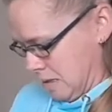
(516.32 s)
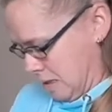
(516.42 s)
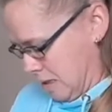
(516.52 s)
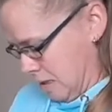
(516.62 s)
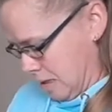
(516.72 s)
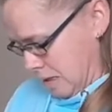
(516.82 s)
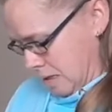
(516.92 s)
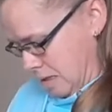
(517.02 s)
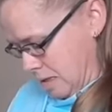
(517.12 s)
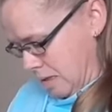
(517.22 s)
didn't
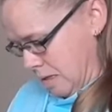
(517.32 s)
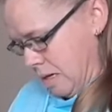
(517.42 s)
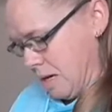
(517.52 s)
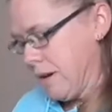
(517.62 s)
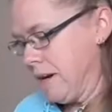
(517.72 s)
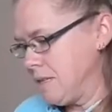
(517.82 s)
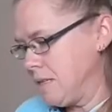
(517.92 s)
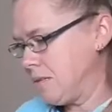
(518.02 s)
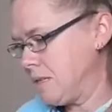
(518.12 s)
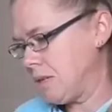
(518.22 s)
get a great
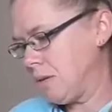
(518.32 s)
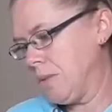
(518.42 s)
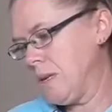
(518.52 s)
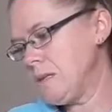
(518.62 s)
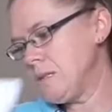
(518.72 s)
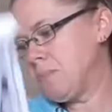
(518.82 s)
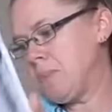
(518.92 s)
deal done on this,